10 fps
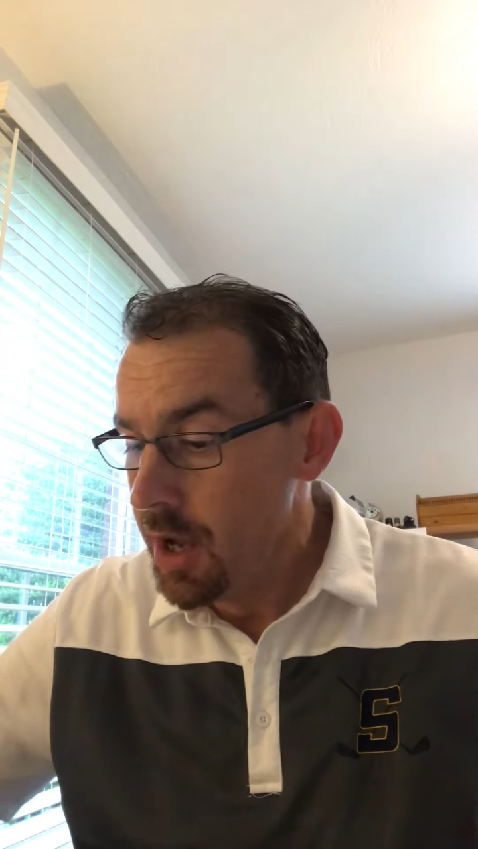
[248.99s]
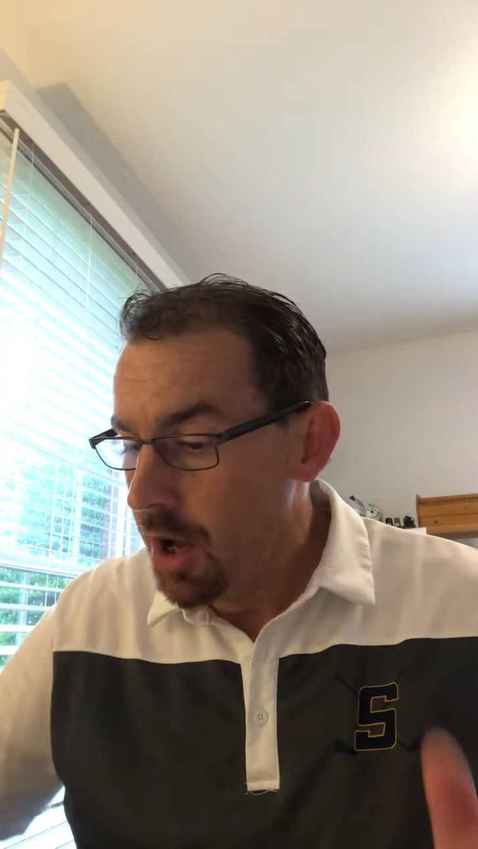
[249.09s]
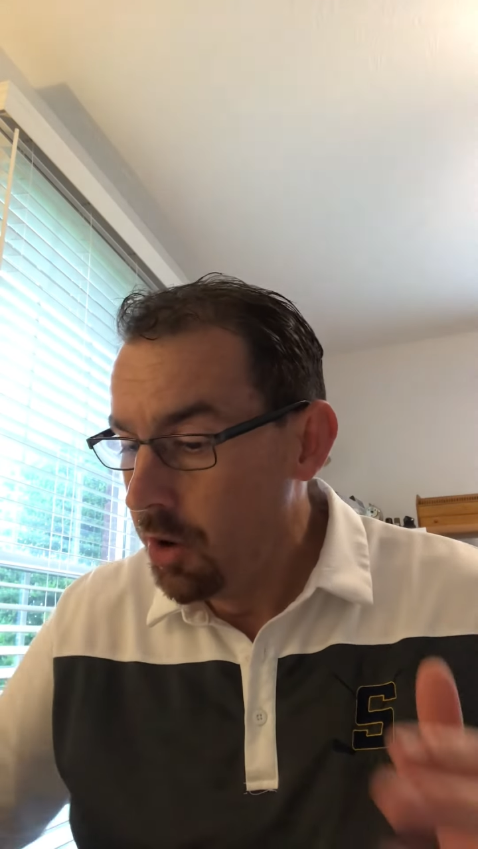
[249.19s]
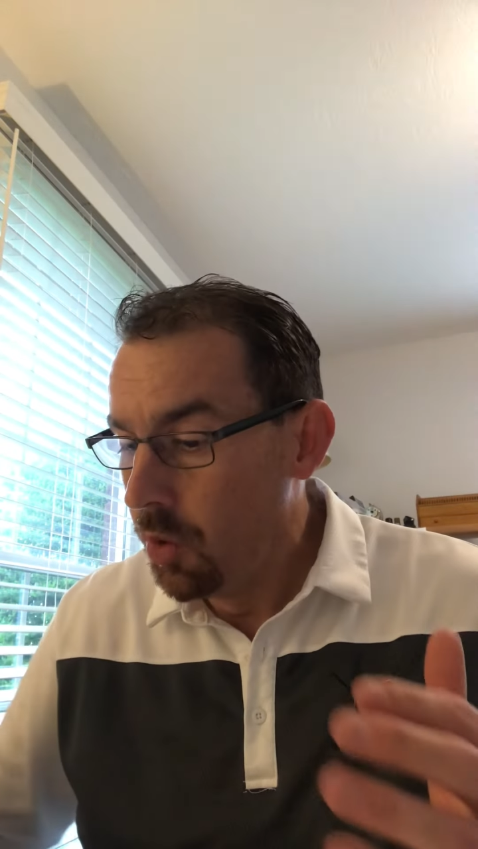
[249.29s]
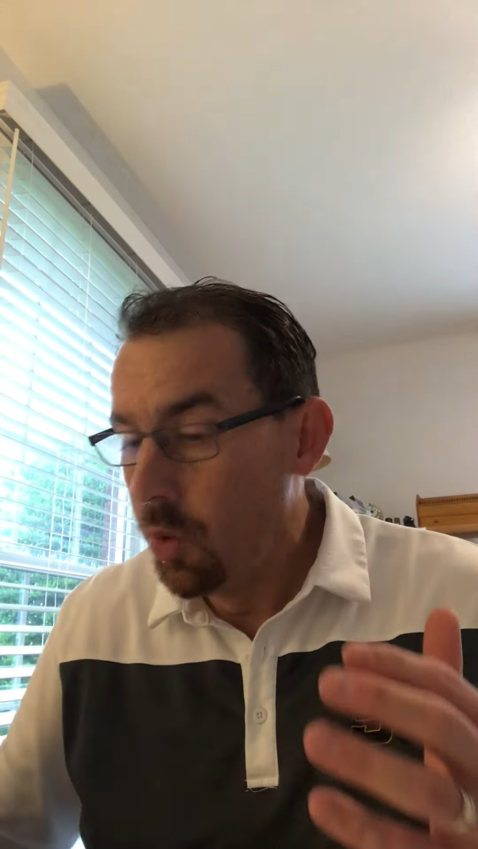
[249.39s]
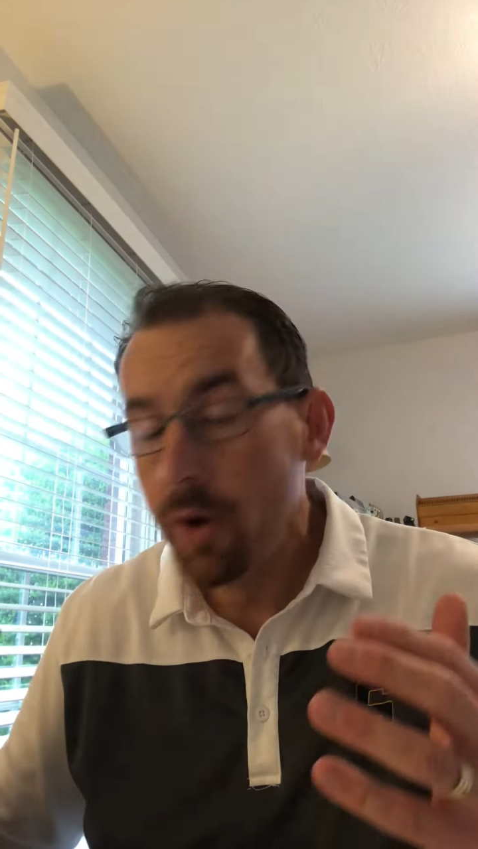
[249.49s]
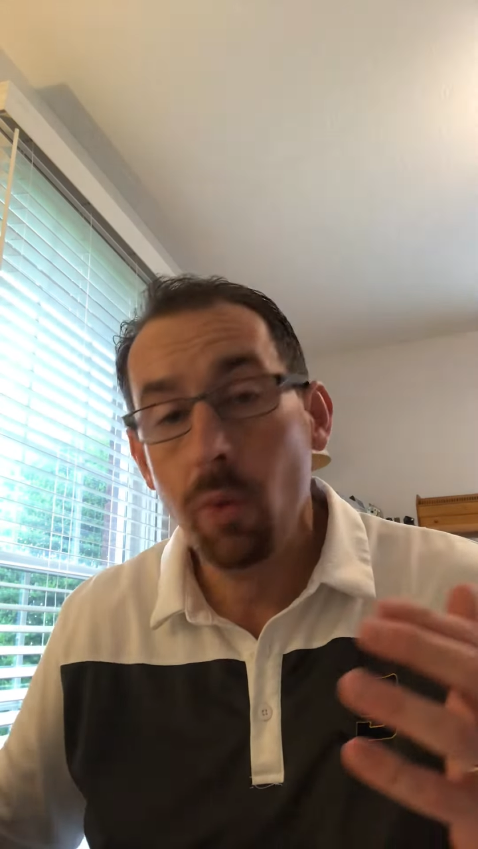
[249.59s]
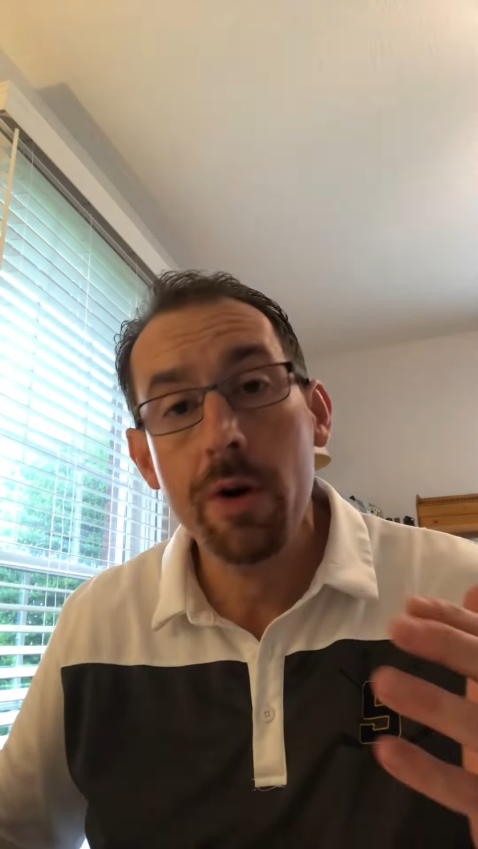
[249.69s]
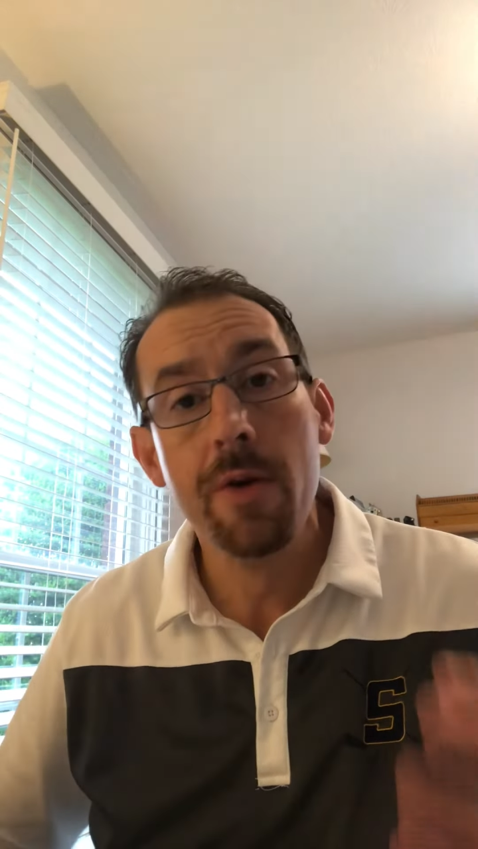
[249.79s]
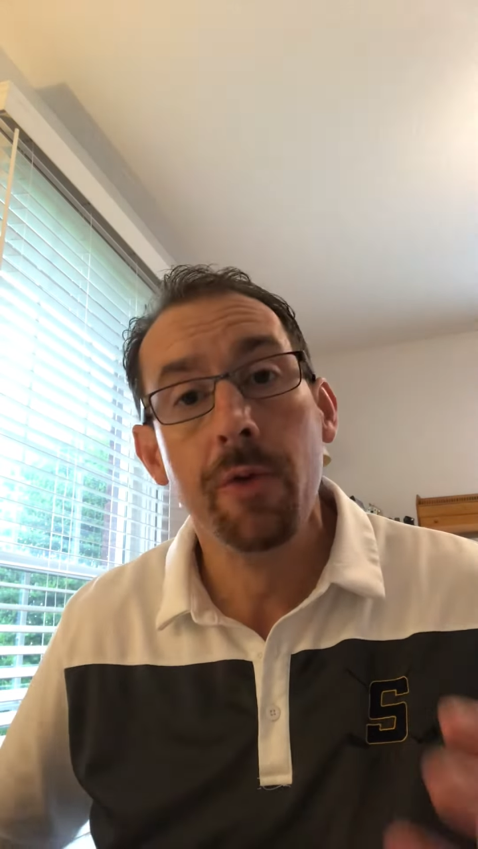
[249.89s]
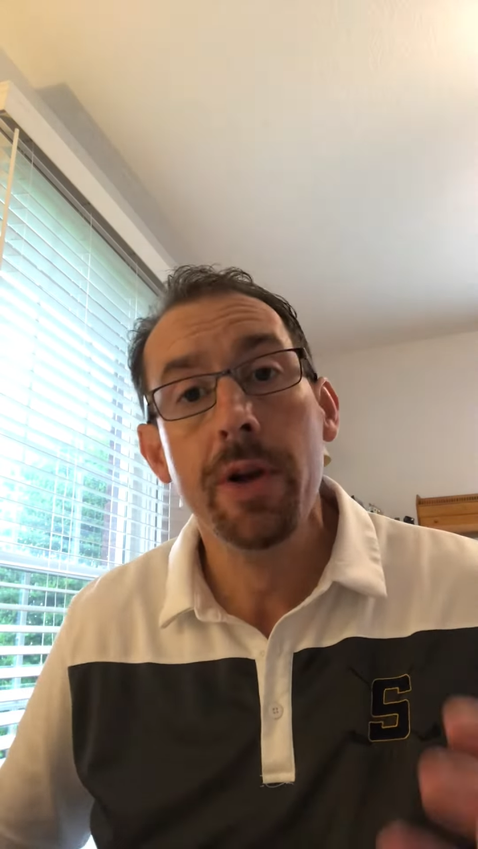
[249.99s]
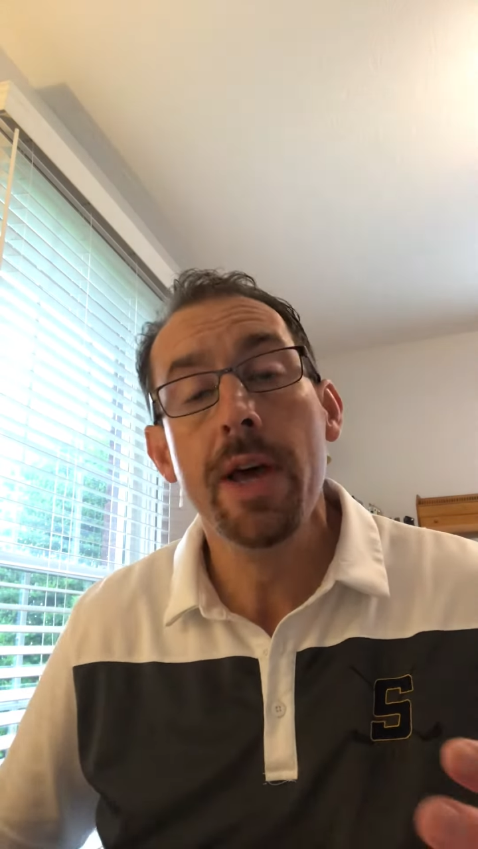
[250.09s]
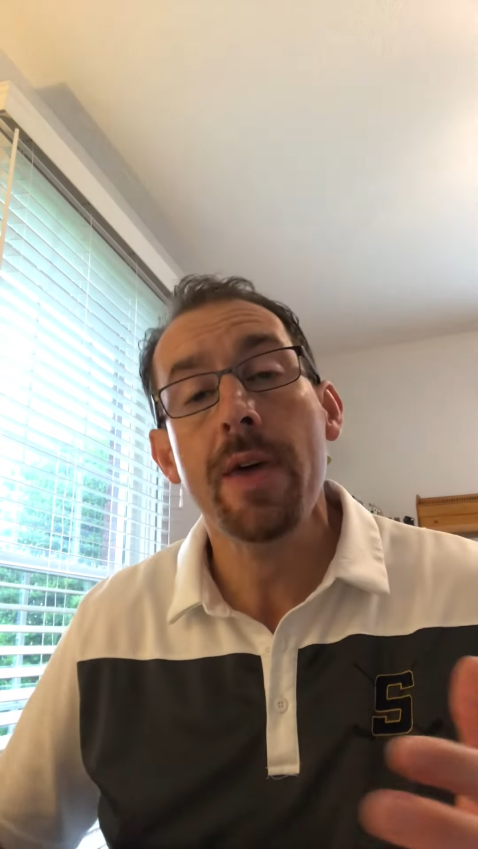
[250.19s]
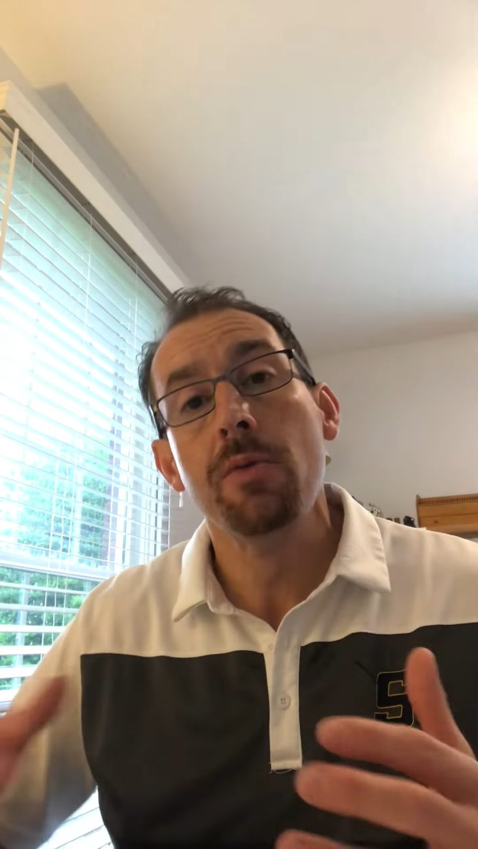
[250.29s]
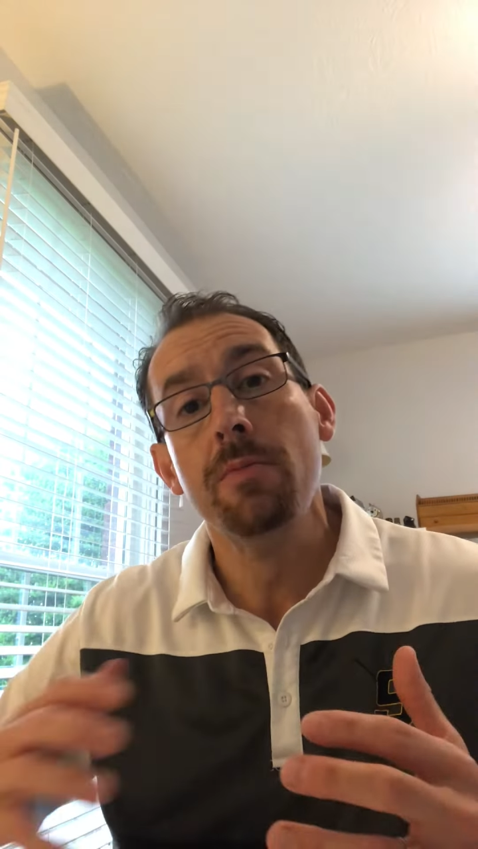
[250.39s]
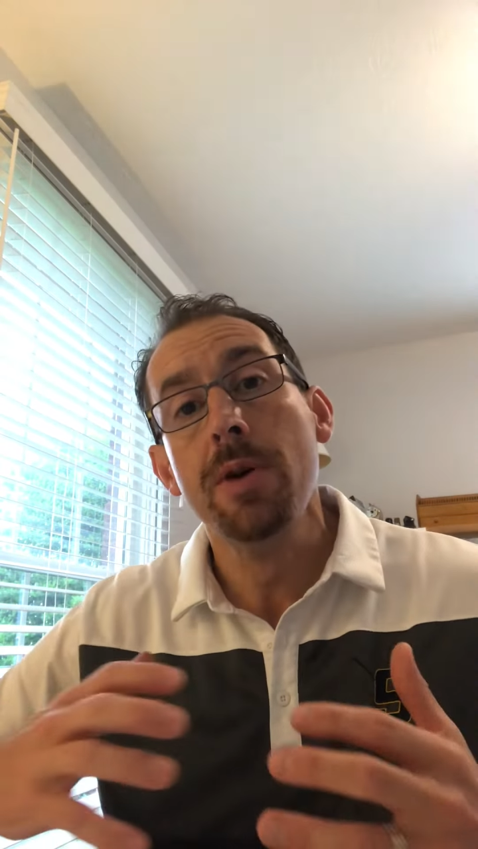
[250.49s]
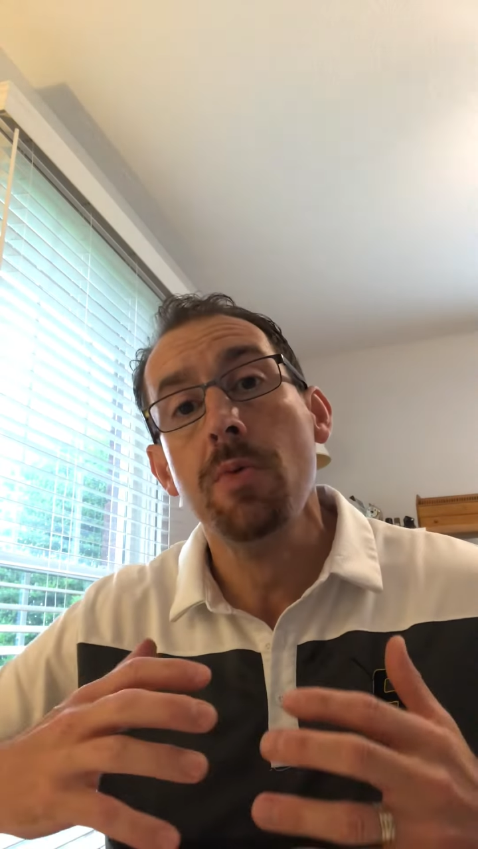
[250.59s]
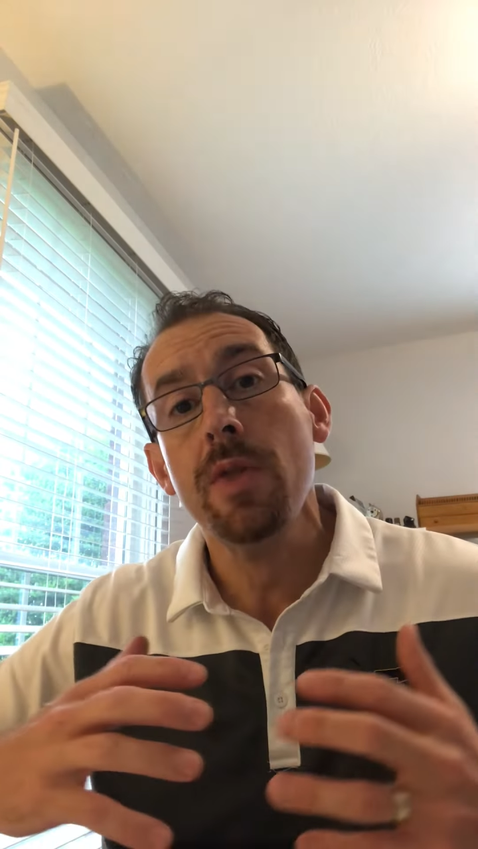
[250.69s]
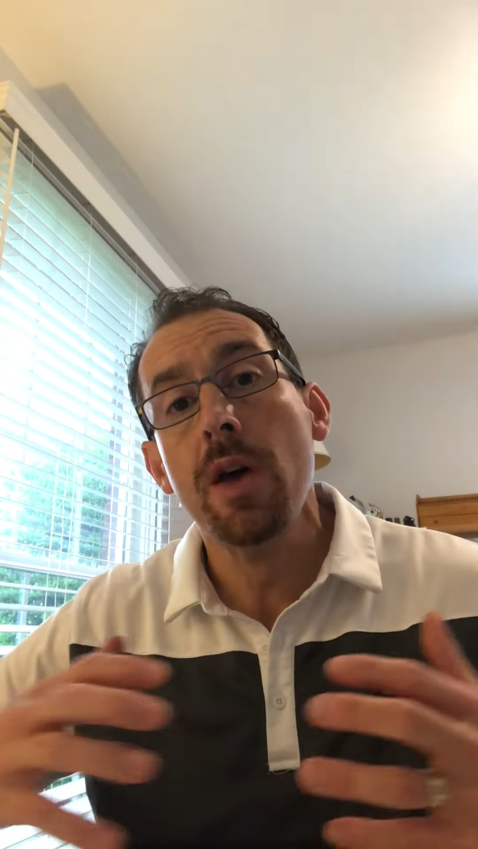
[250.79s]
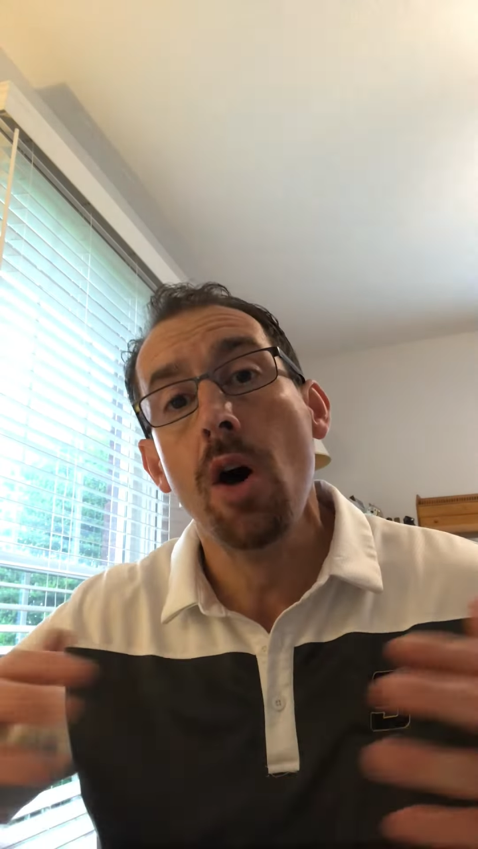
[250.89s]
Oh, what a wonderful day that will be
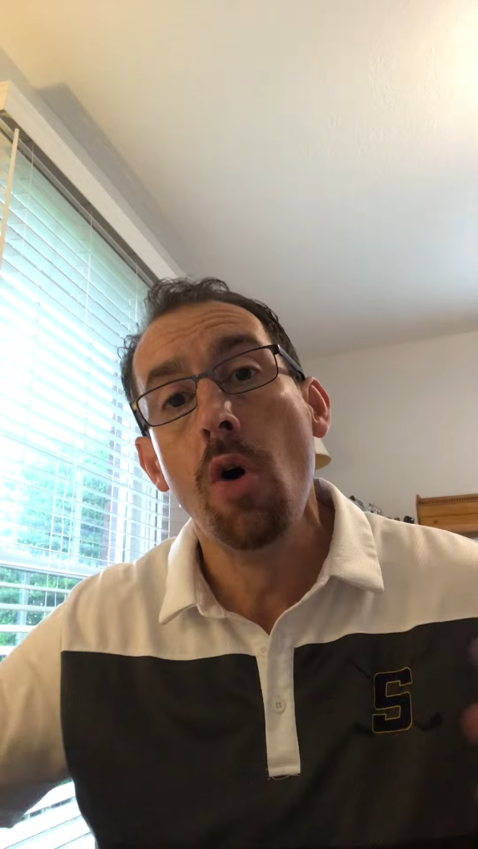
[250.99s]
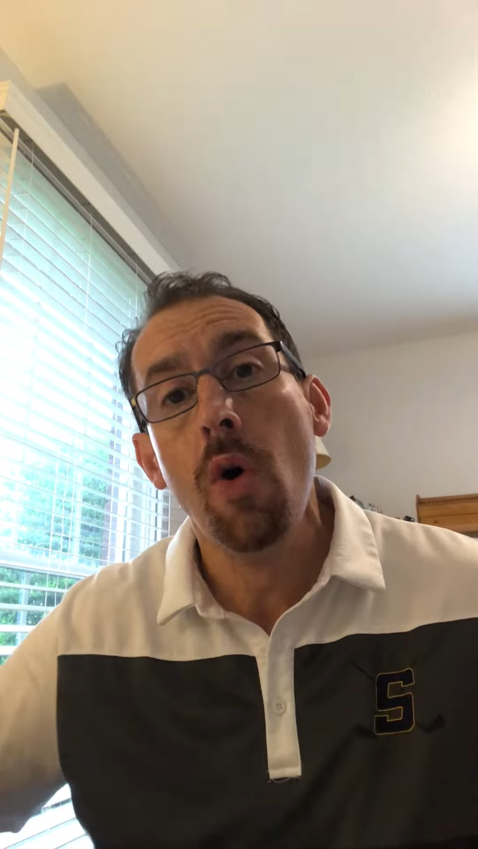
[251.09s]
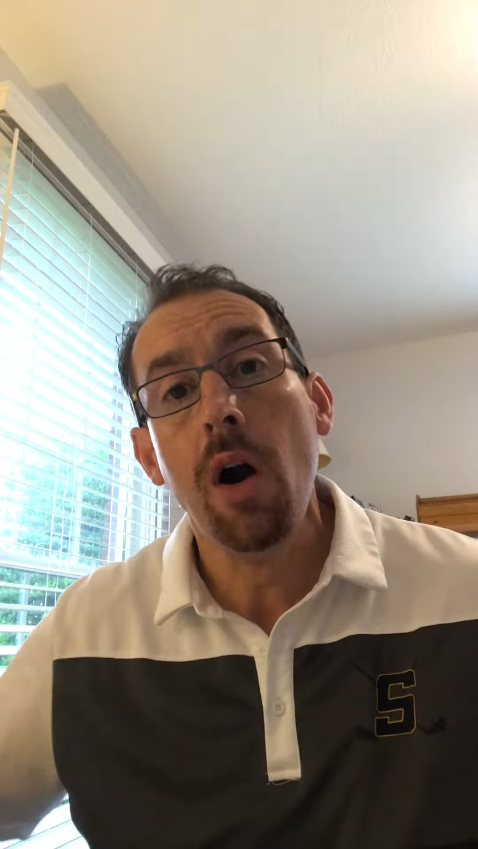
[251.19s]
when the whole